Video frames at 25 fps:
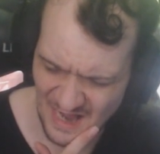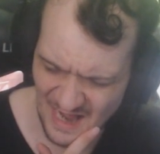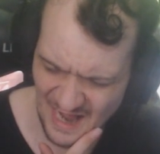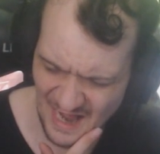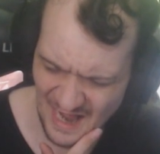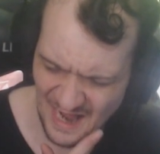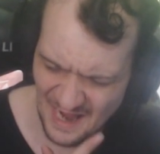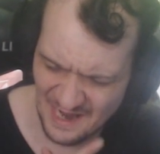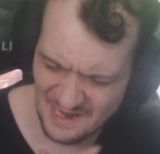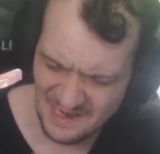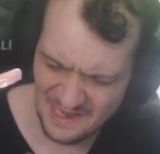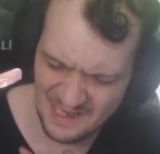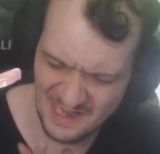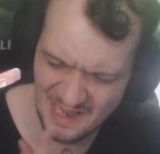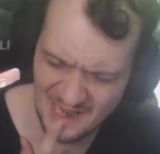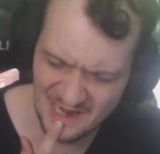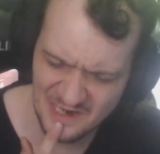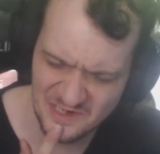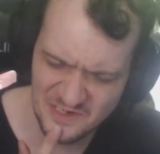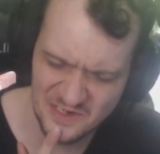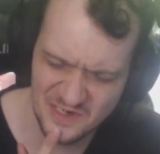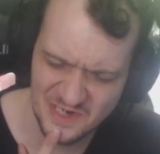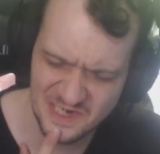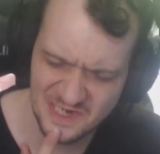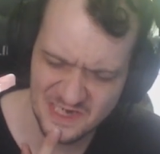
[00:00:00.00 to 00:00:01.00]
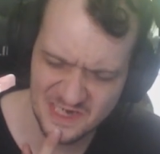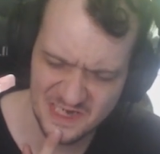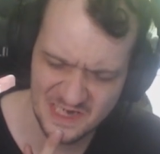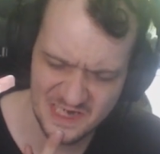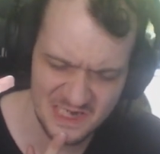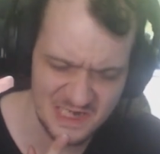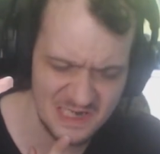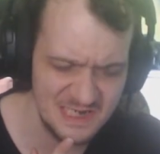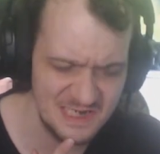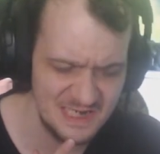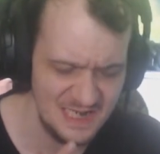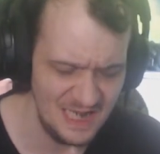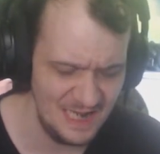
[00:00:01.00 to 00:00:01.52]
I can actually
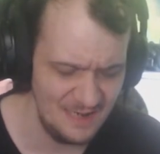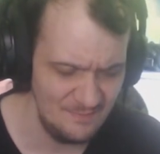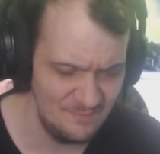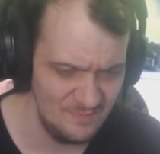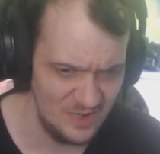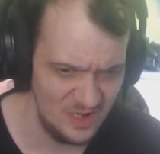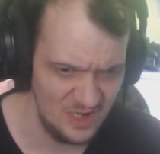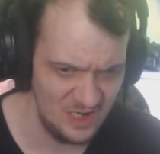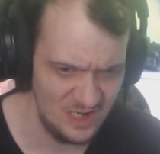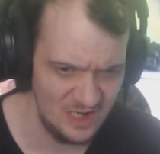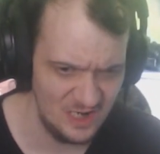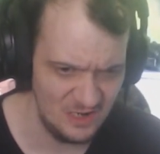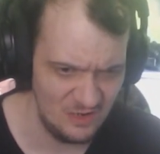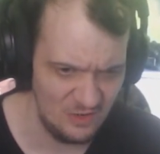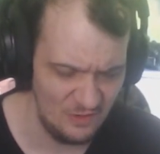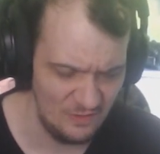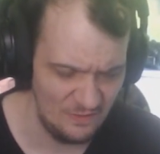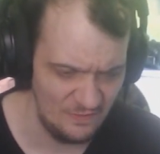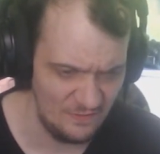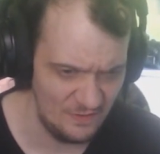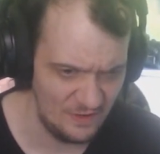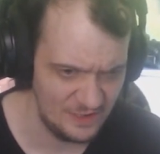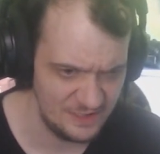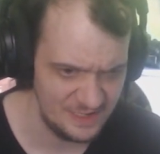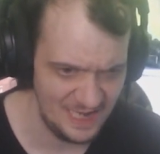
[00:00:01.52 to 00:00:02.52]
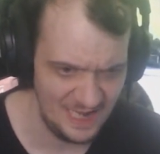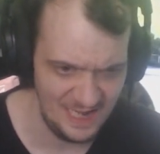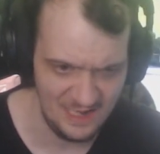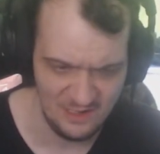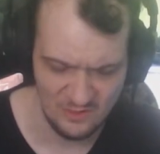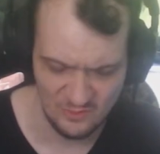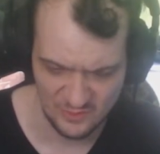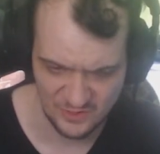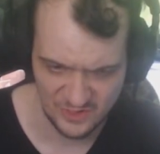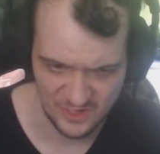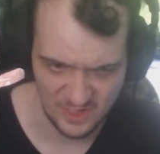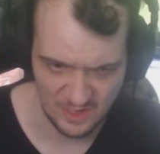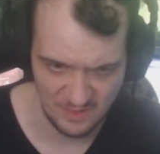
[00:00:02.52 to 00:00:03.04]
see Samma or
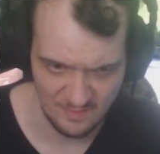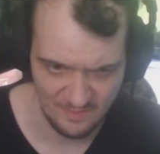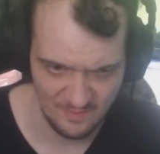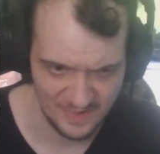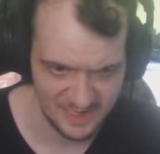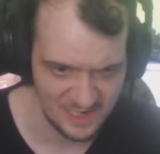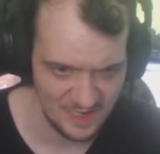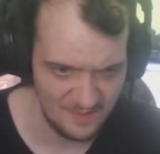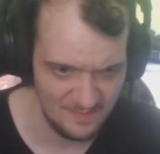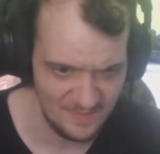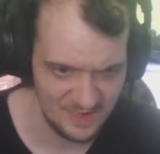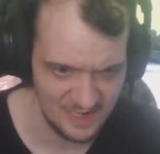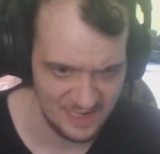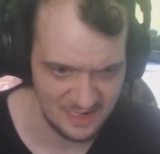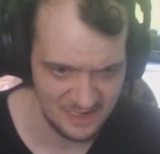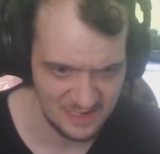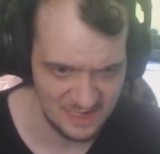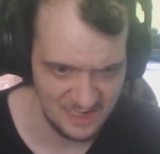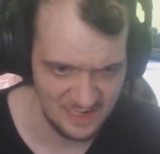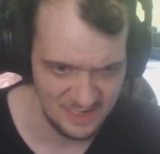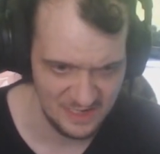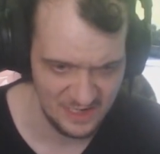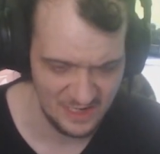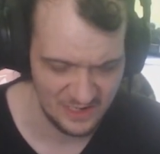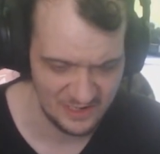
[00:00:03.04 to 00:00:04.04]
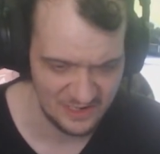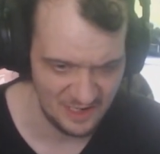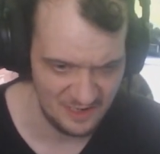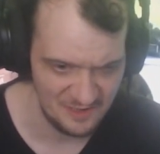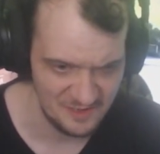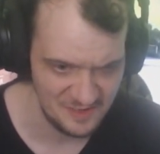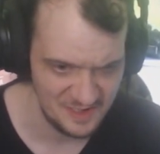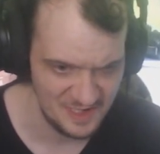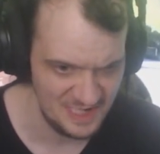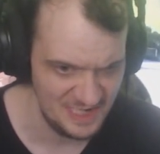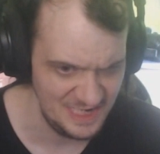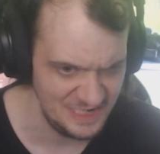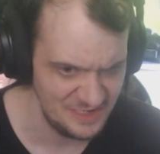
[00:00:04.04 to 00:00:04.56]
Otanus becoming the
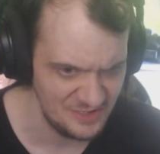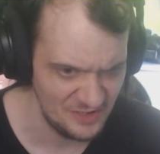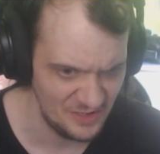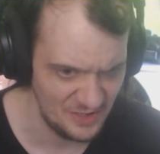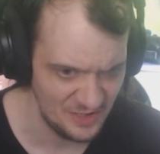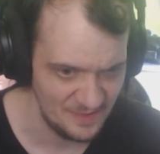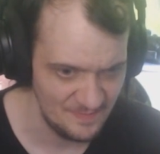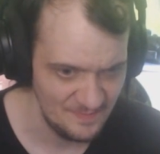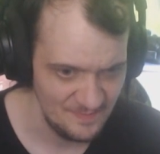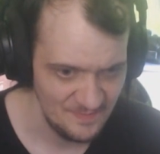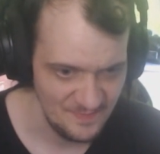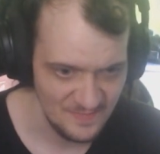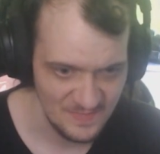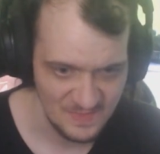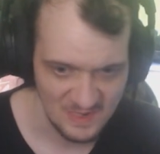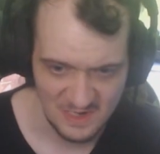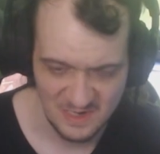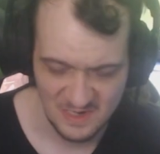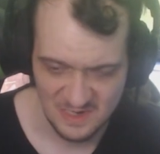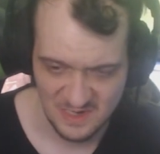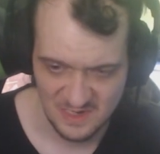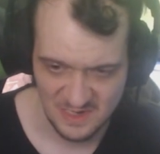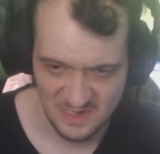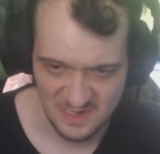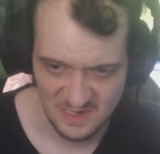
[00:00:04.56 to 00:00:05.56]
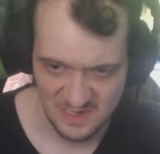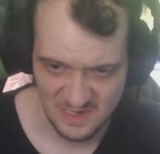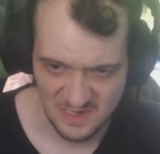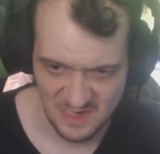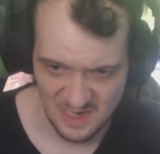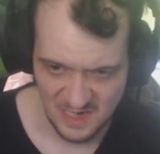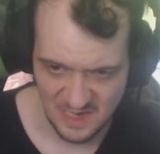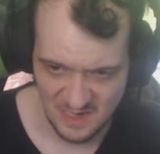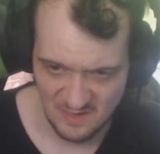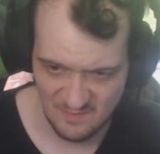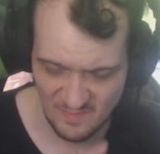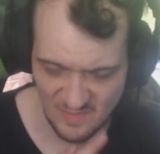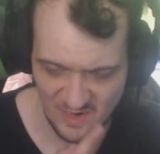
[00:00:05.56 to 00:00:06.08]
council leader.
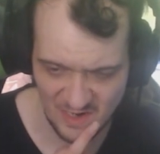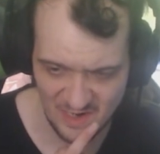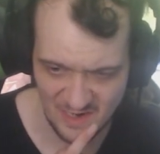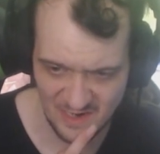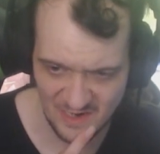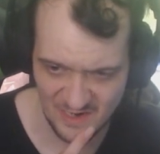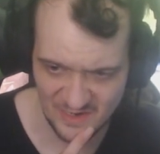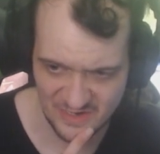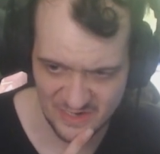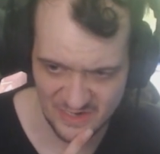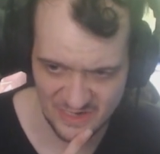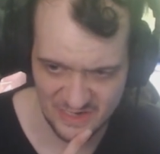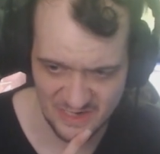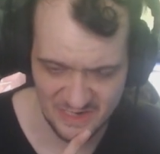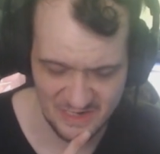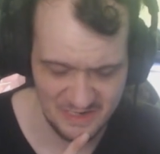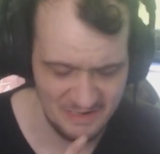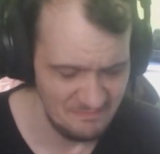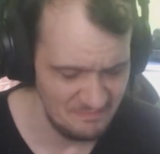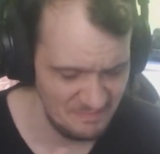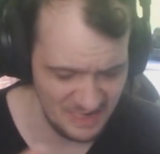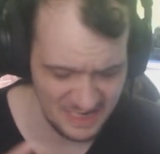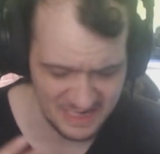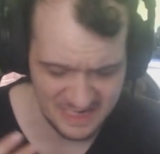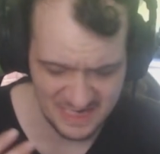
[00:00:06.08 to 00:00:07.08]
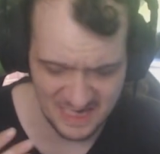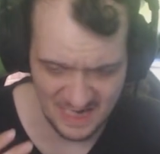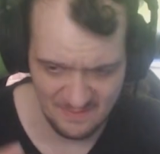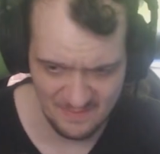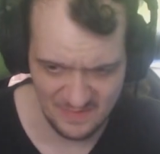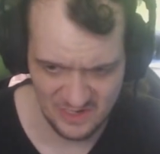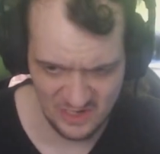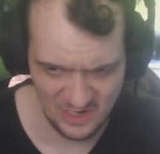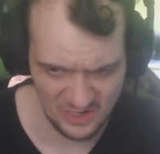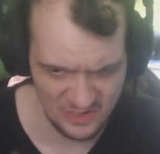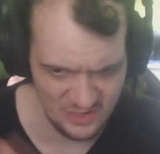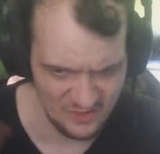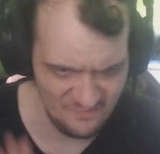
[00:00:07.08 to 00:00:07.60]
But it can
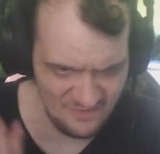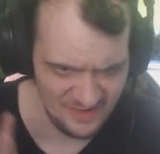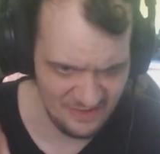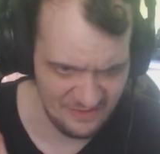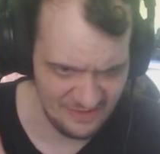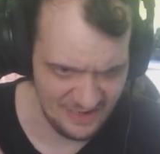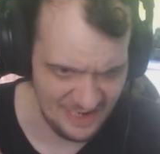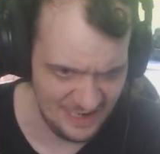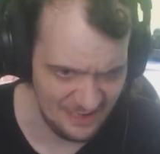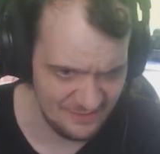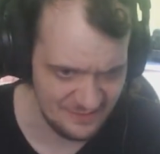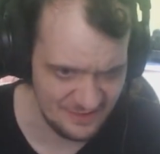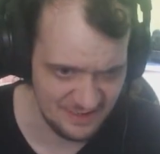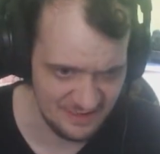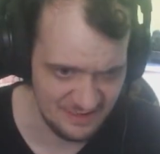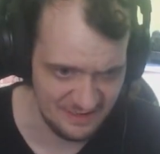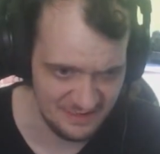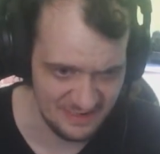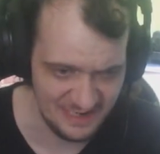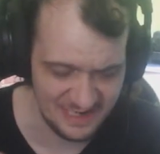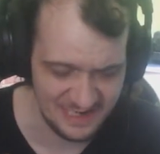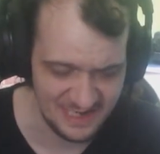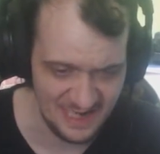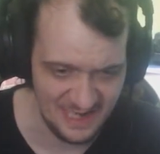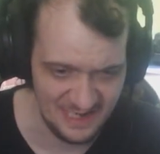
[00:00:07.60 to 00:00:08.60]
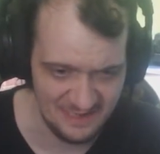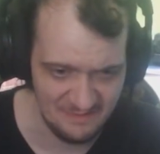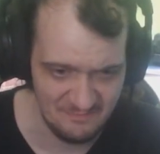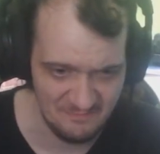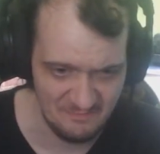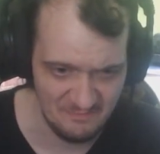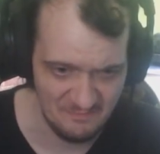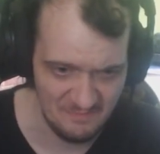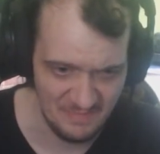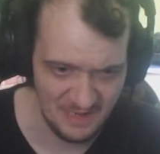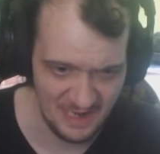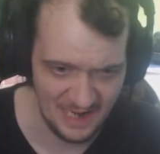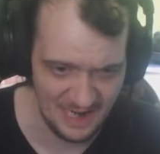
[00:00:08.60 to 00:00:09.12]
be the other way around. They can
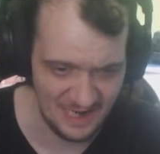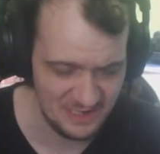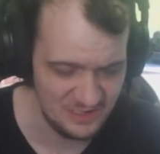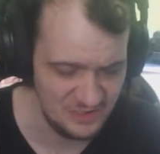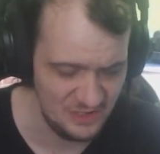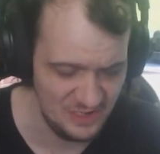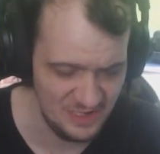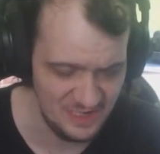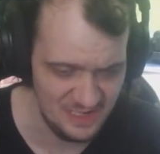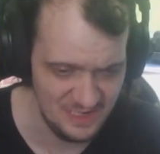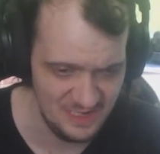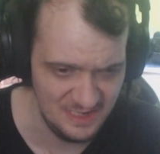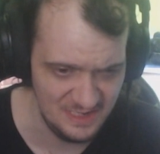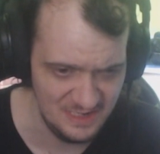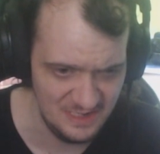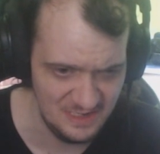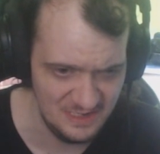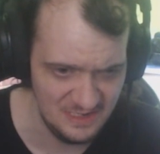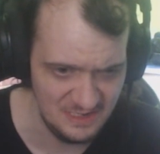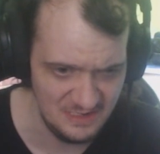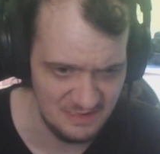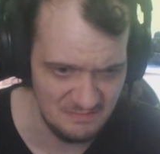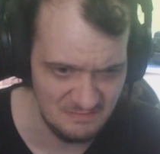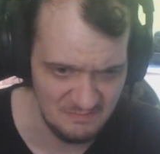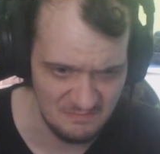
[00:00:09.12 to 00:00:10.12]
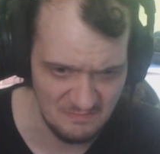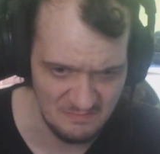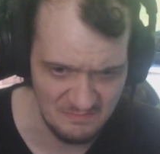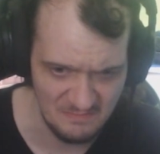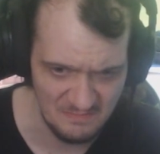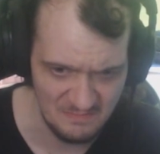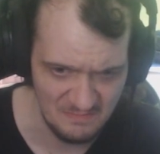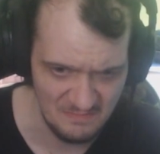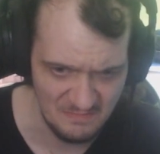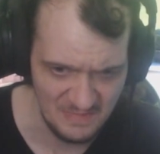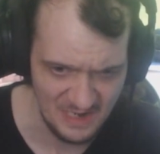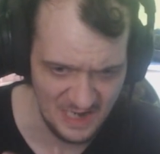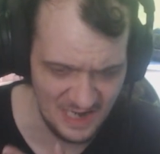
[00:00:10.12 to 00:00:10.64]
actually
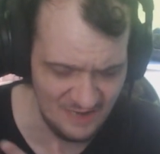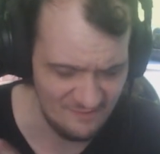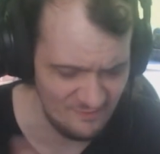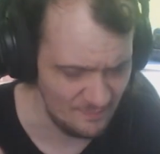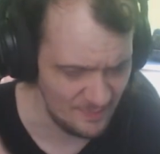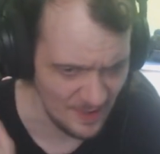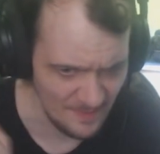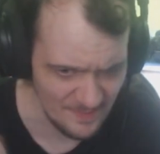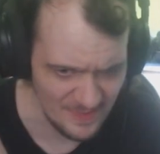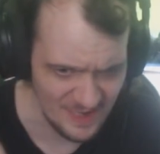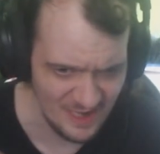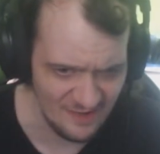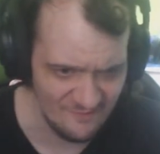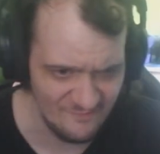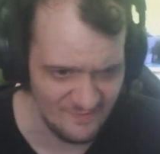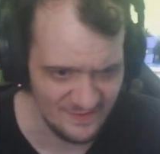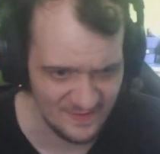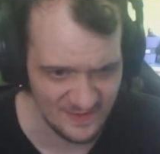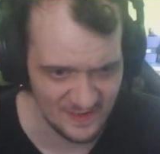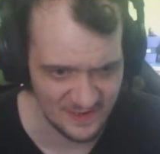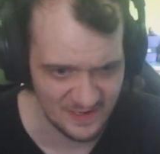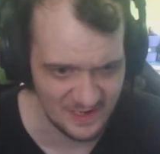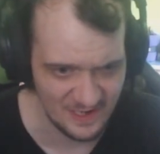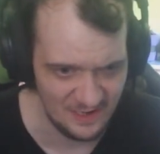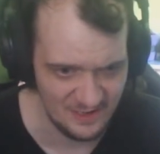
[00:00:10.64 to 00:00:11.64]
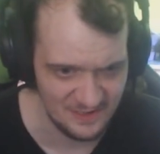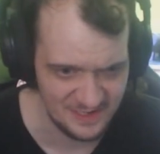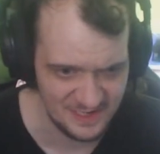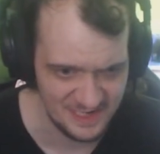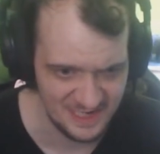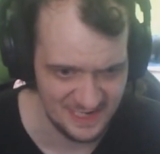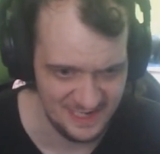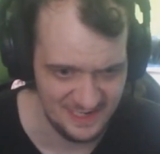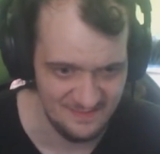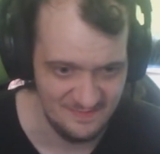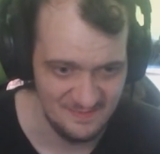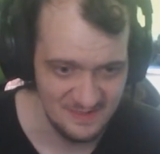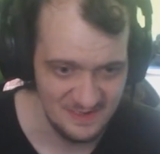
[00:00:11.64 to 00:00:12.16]
have a problem with the
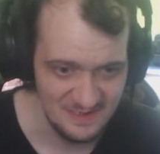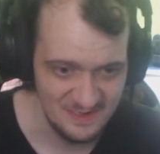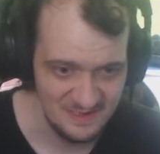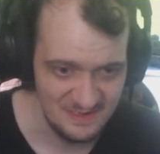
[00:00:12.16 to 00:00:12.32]
council.